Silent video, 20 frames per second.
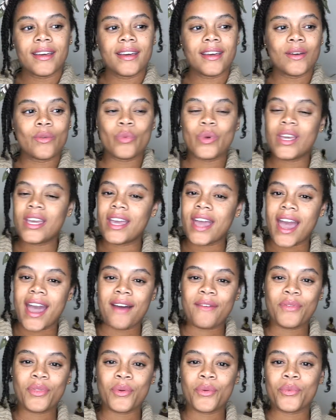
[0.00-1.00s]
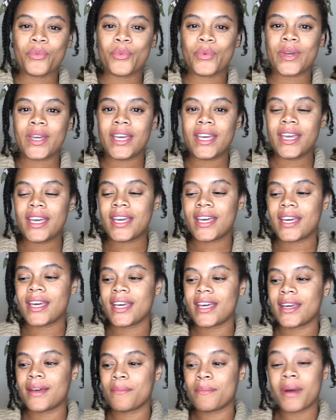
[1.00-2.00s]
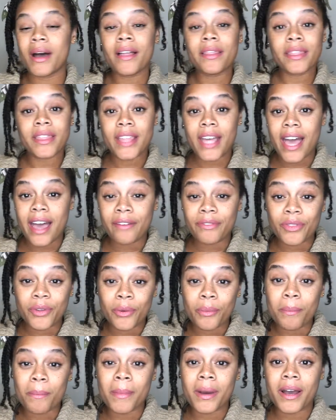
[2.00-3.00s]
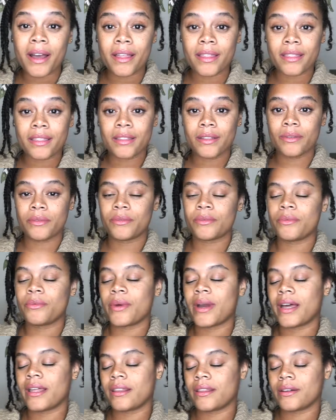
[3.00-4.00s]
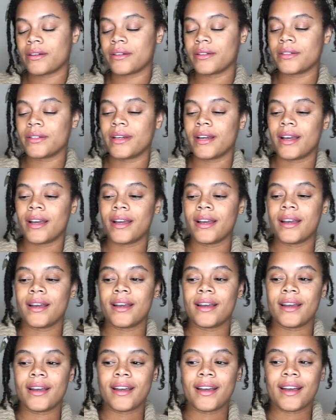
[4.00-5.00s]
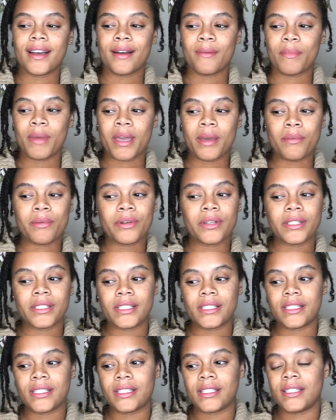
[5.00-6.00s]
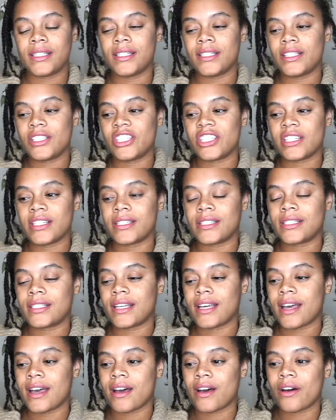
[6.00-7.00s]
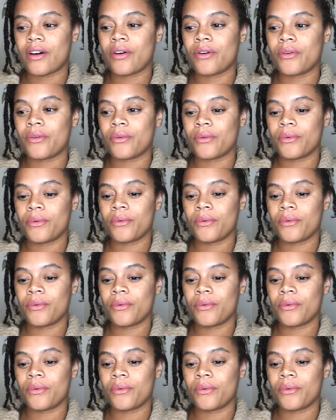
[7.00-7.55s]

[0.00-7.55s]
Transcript: week after week, month after month rather, I'm able to see just how